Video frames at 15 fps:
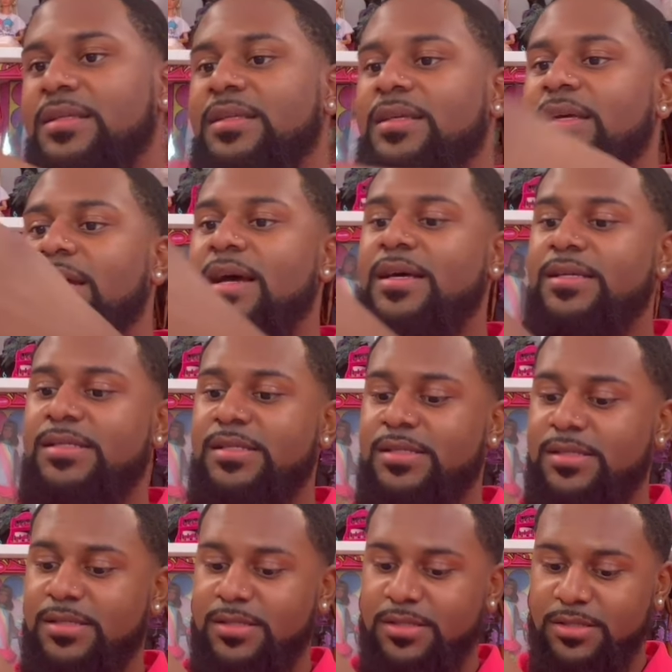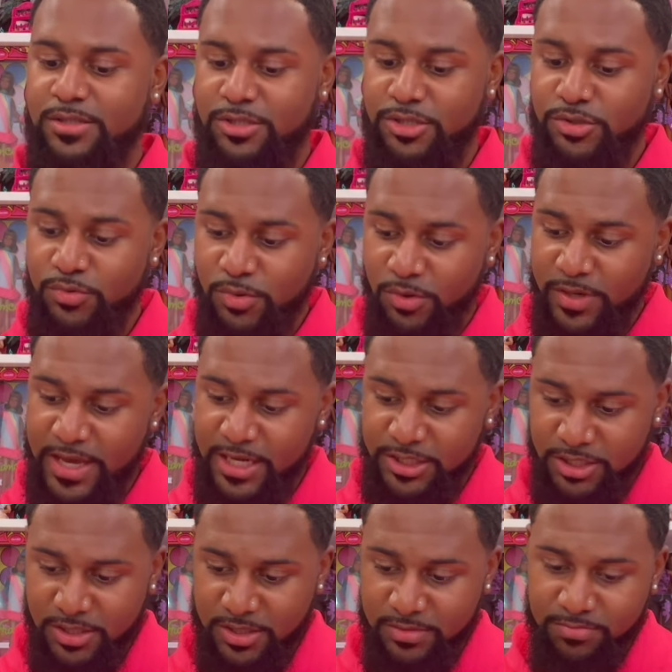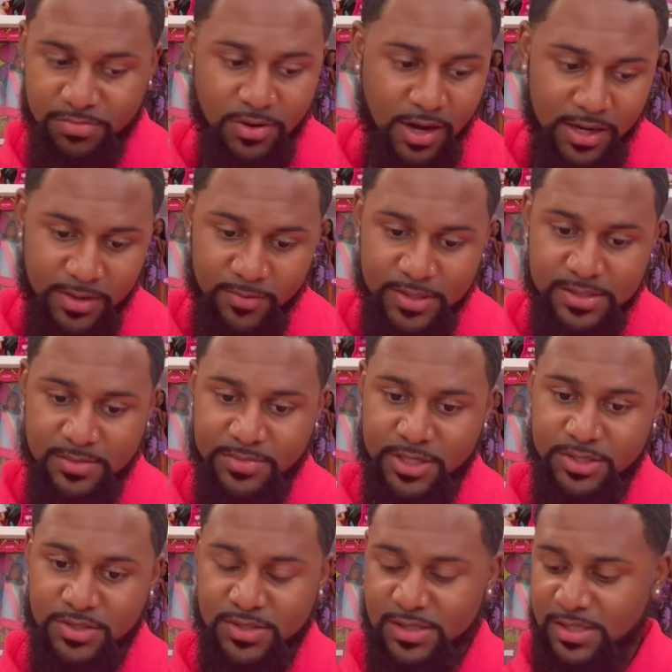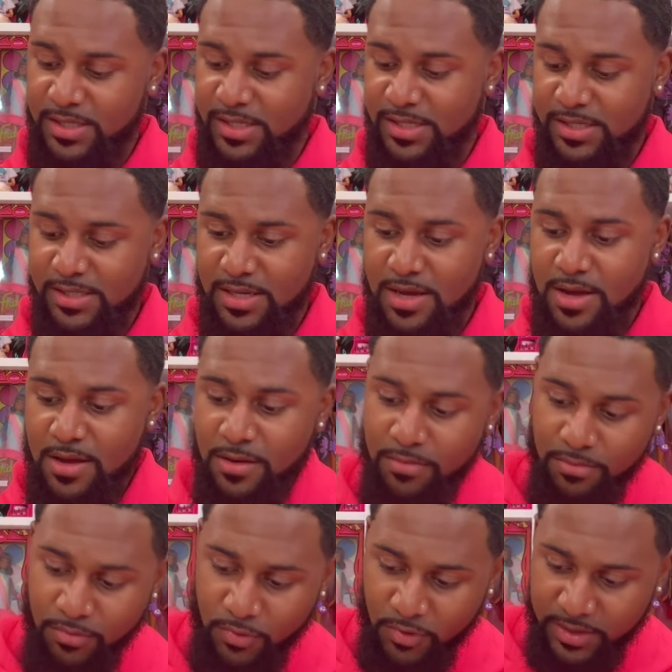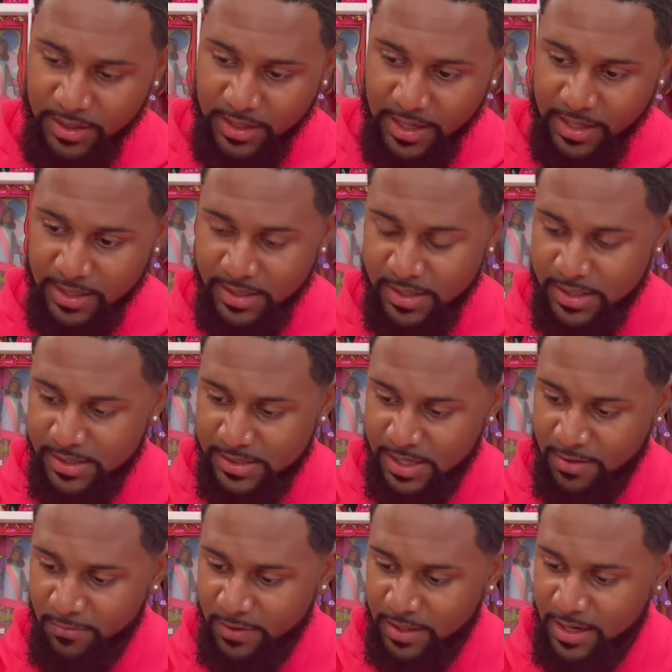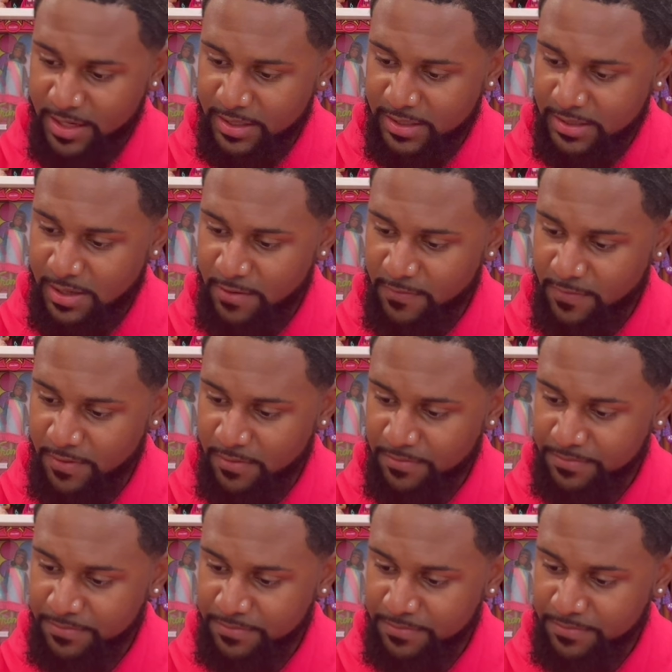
Yes you will catch her probably with some pictures in these more than likely because I really like this outfit.